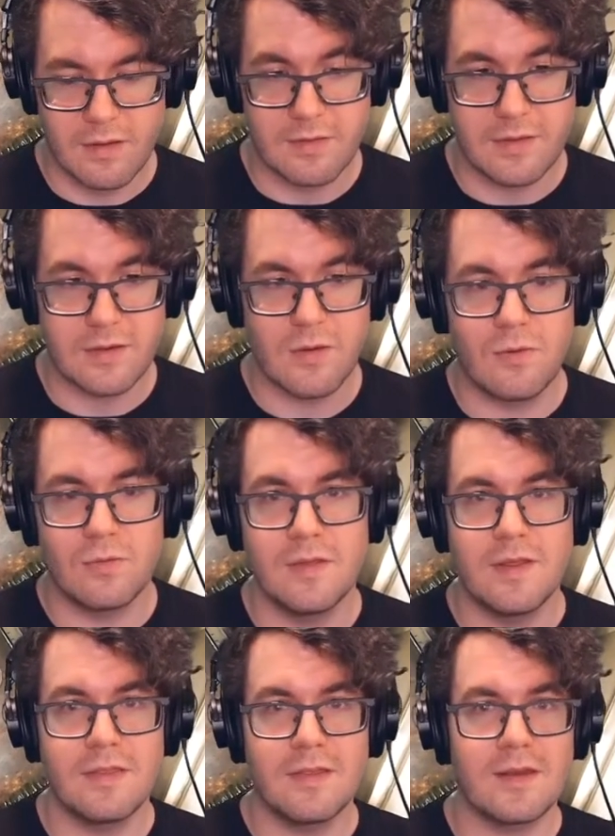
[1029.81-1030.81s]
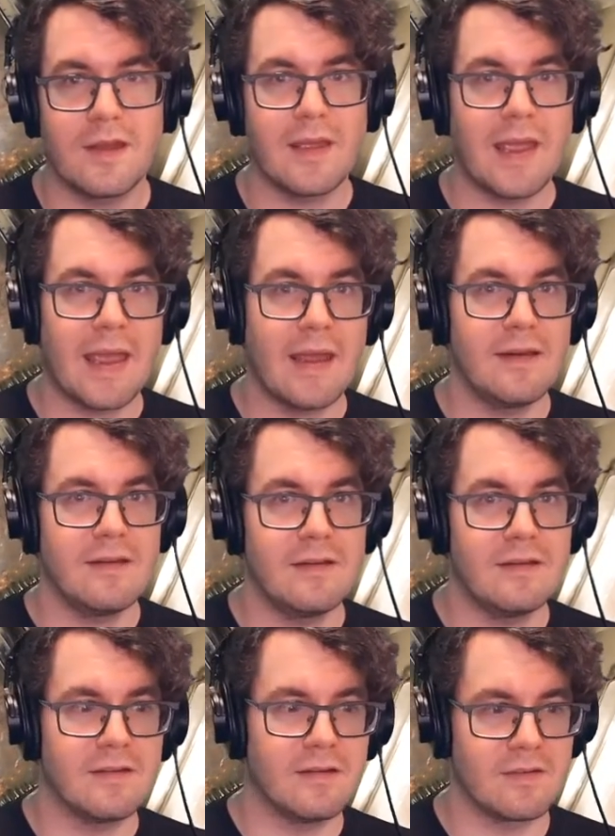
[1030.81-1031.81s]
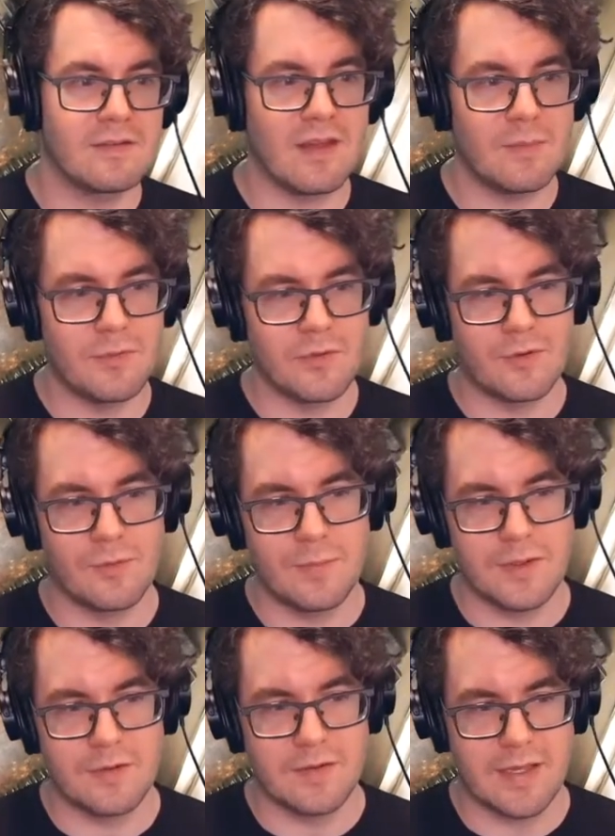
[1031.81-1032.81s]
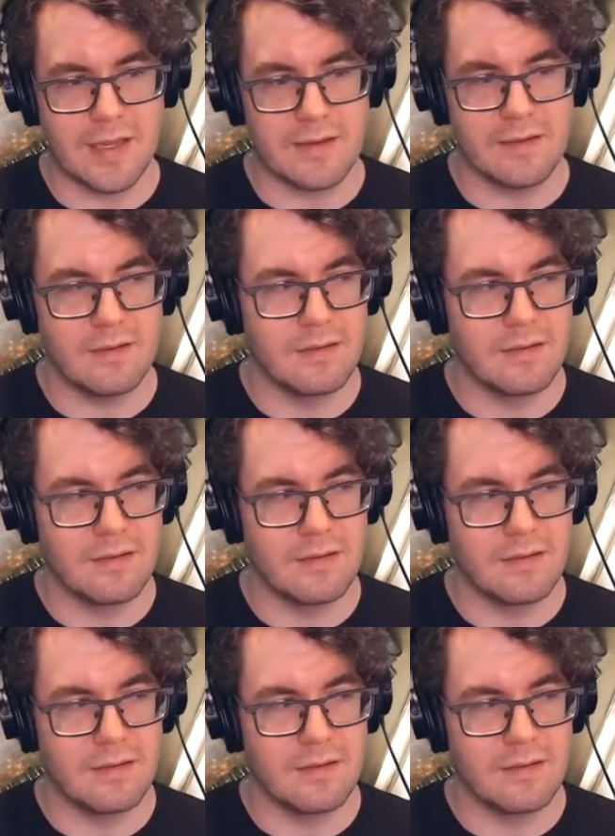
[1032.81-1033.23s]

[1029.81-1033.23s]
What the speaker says: The only thing I hadn't assembled or built yet